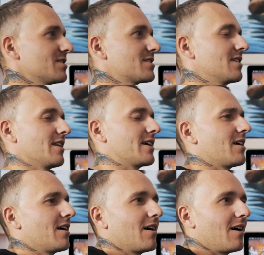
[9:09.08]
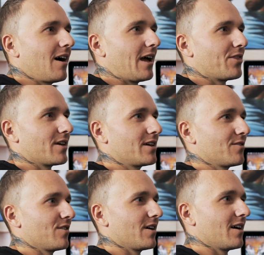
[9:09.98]
I just get like, I think
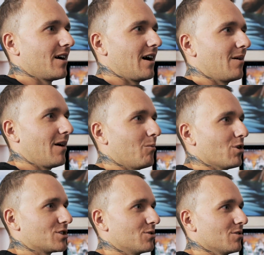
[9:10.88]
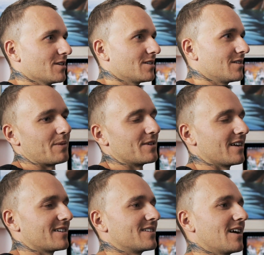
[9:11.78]
of, I'm watching all this, maybe it's
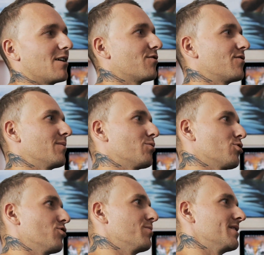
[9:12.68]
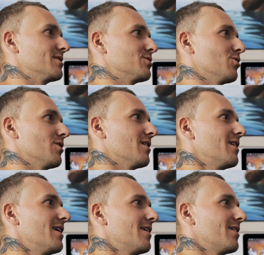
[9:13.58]
like self-improvement or
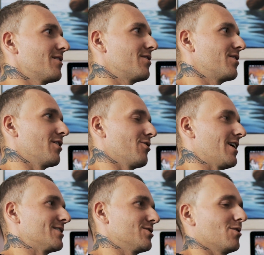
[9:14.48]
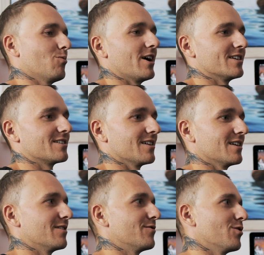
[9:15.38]
theorizing on ways to
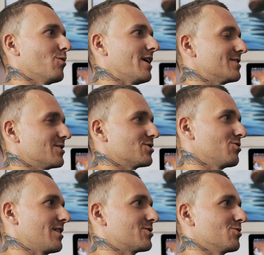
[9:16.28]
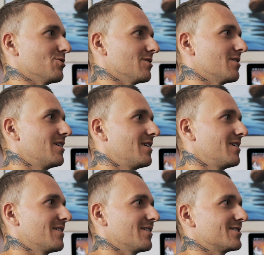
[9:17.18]
live or ways to structure or
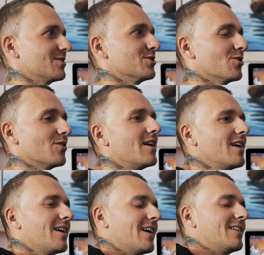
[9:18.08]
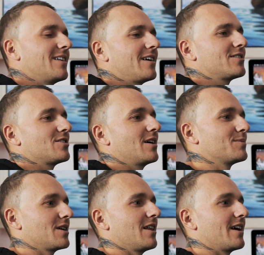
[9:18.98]
things to do. And then other
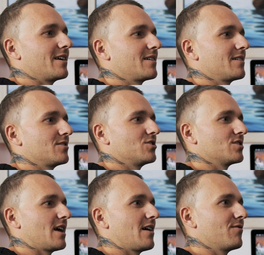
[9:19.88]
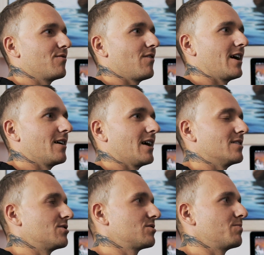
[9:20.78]
times I like just have,
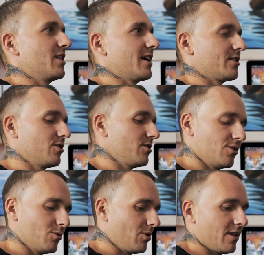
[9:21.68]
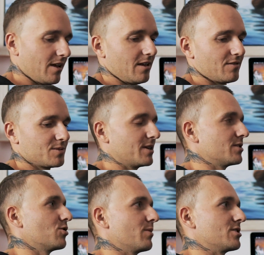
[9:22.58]
I'd be like, you know what? I've
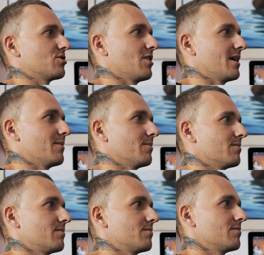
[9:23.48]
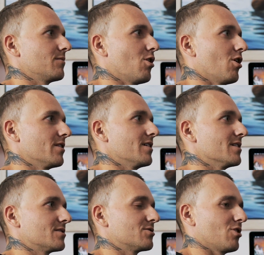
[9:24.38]
spent too much time on
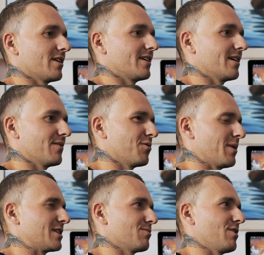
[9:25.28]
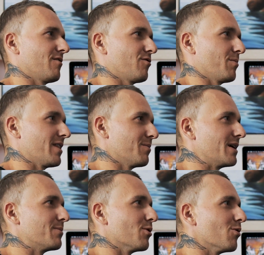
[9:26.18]
this trying to get information from other
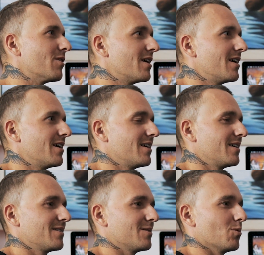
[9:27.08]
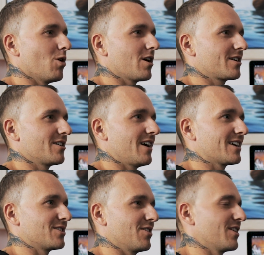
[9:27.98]
people. What can I
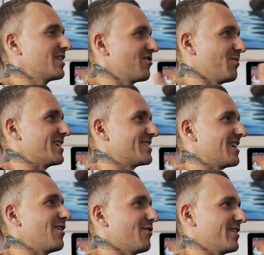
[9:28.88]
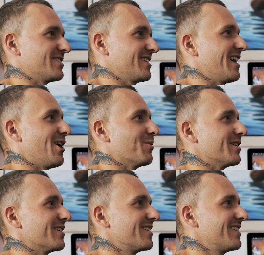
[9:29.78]
actually think of myself that's going to help me?